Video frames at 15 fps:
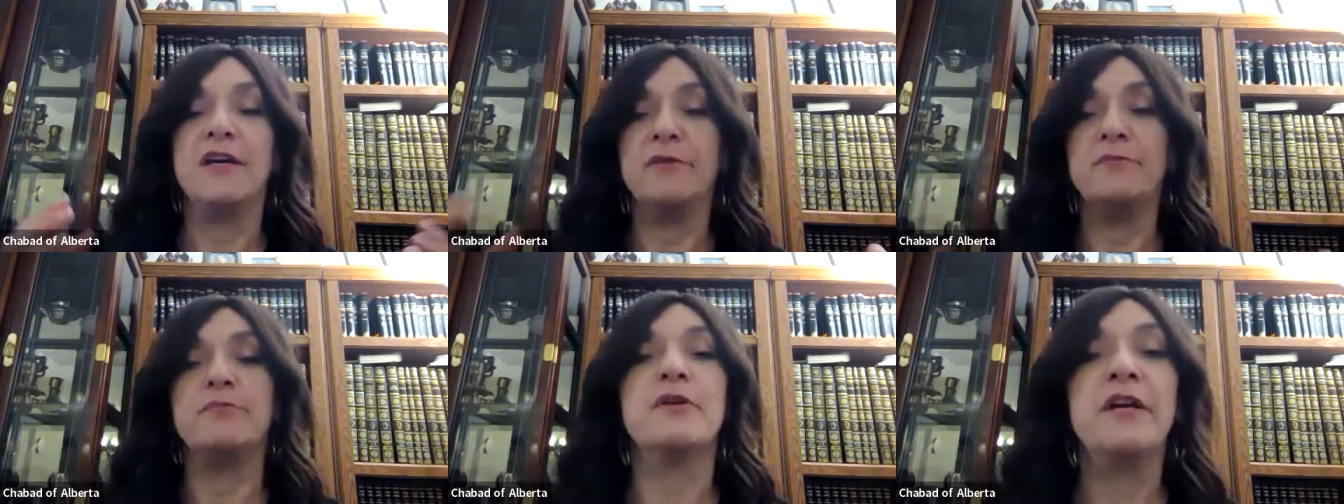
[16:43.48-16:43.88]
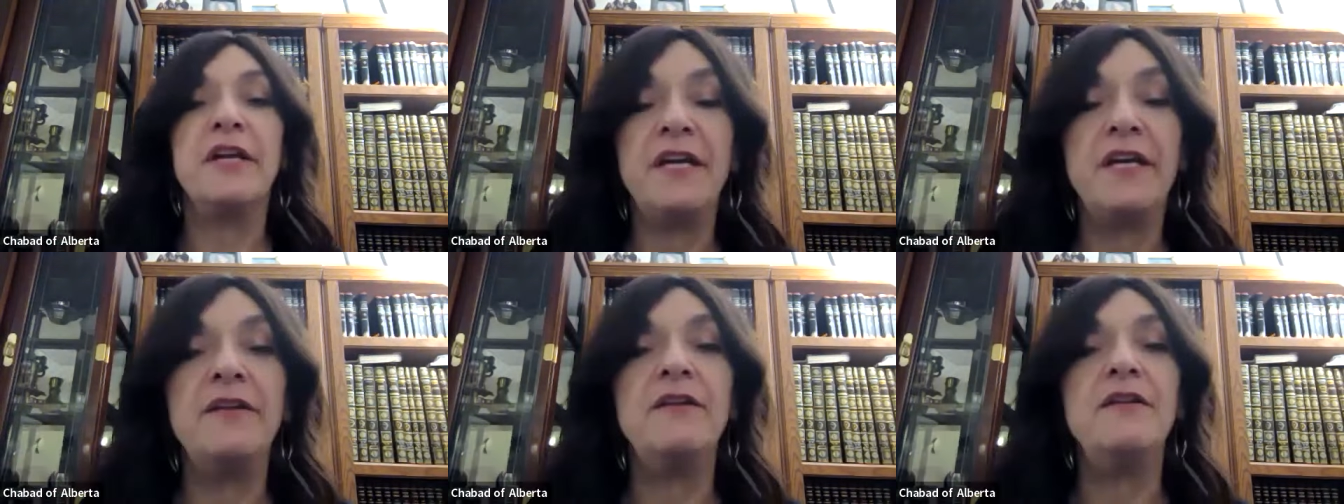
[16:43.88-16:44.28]
a
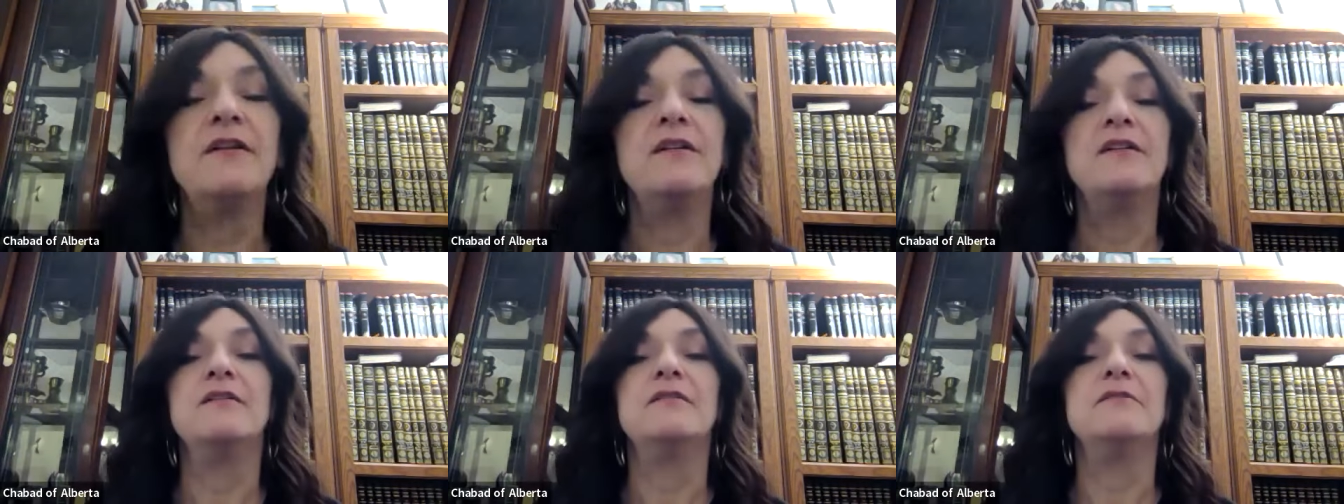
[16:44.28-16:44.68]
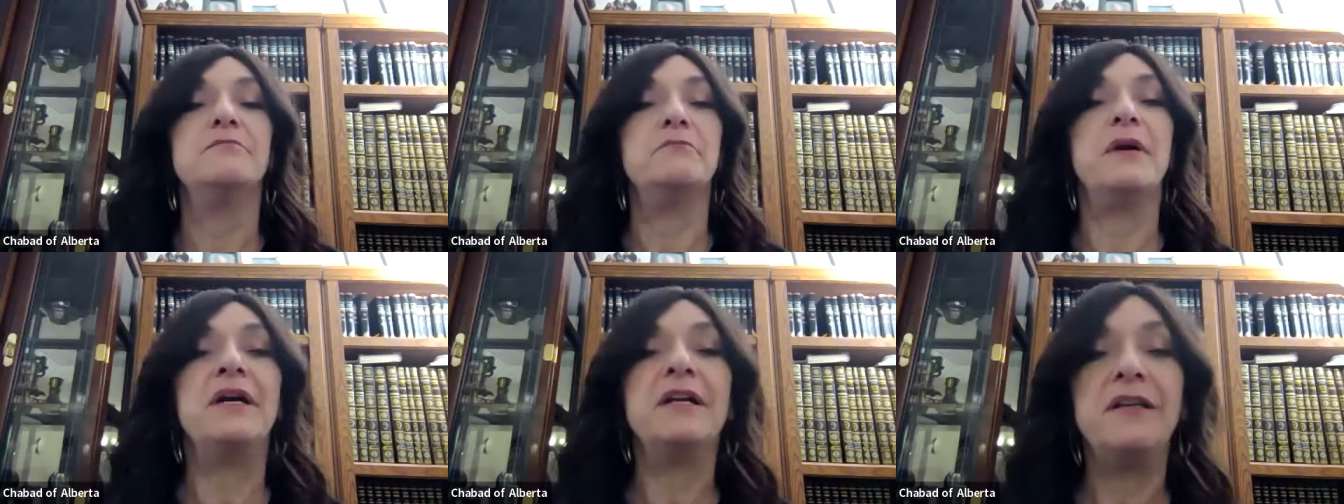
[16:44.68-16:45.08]
brain,
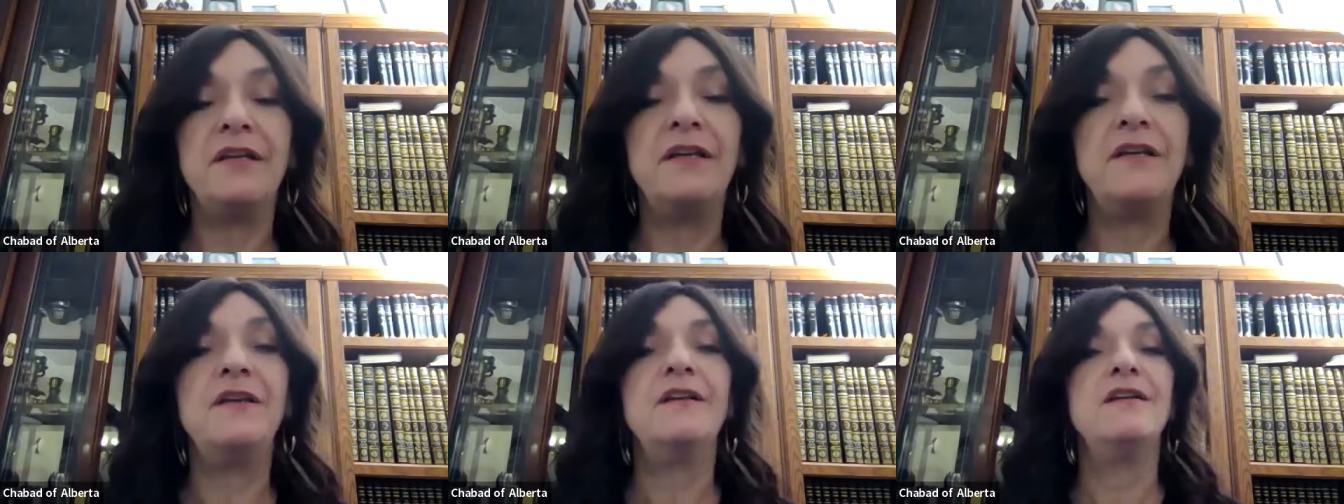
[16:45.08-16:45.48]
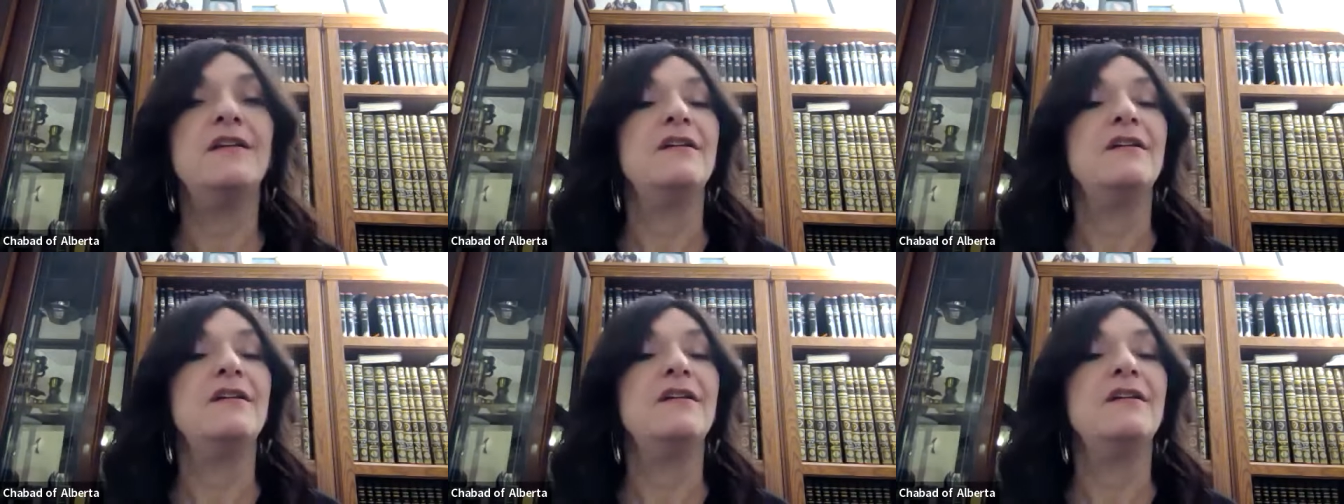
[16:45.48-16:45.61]
money,